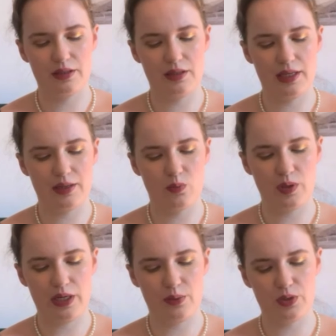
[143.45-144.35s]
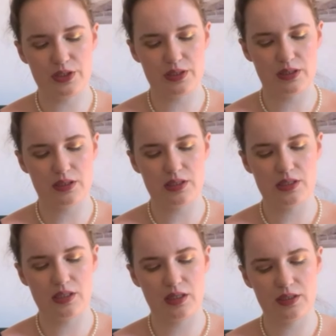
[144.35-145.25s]
Like when I was
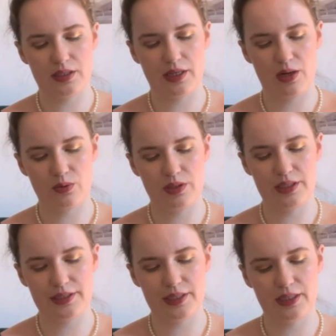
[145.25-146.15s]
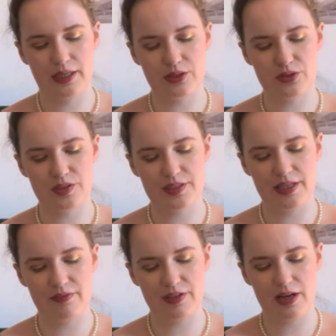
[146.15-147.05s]
starting out knitting, I just
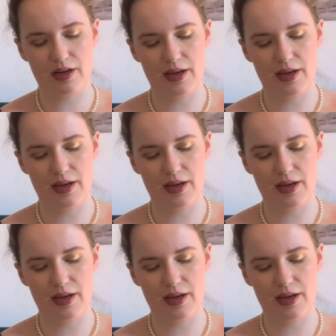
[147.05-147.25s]
saved